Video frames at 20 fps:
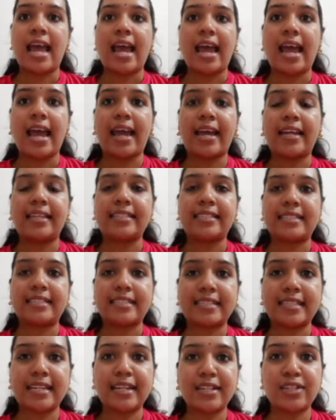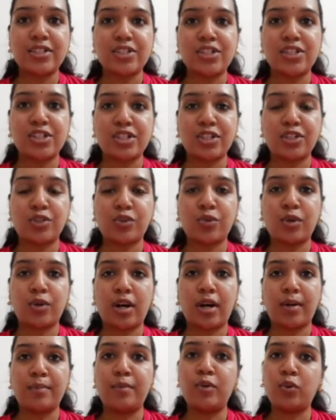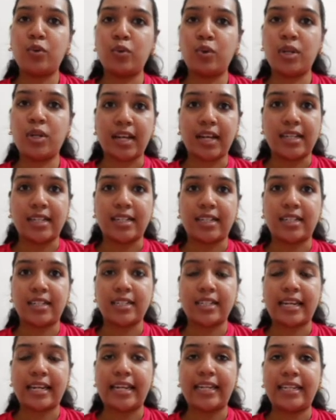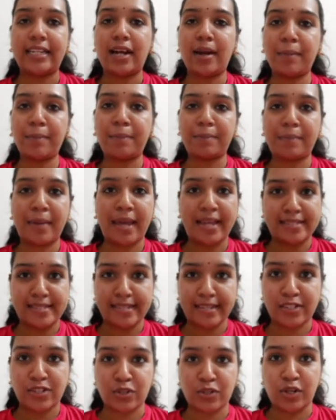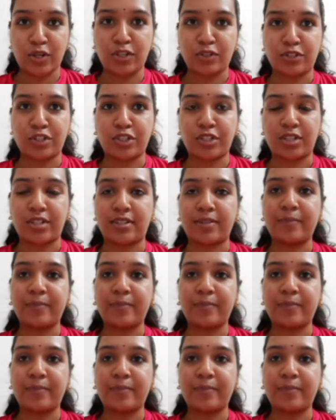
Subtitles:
and it turns into a blue color in a basic solution.